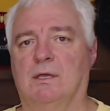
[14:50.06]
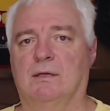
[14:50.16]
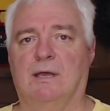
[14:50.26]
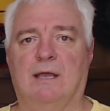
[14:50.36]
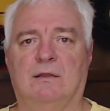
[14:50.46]

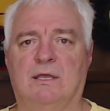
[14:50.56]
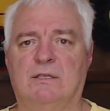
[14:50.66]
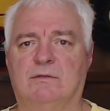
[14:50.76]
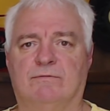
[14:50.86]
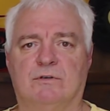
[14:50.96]
I
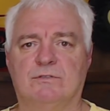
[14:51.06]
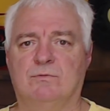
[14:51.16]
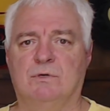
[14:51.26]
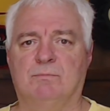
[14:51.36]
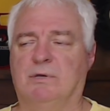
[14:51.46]
like the first
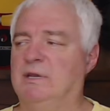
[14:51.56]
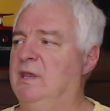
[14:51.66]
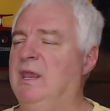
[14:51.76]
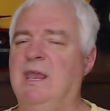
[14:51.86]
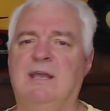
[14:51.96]
one, but
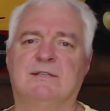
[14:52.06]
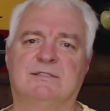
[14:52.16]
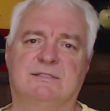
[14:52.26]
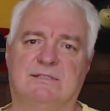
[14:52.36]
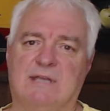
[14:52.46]

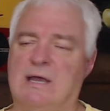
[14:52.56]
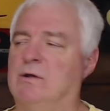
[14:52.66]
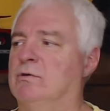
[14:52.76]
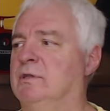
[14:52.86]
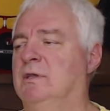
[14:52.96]
hands
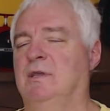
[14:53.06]
down,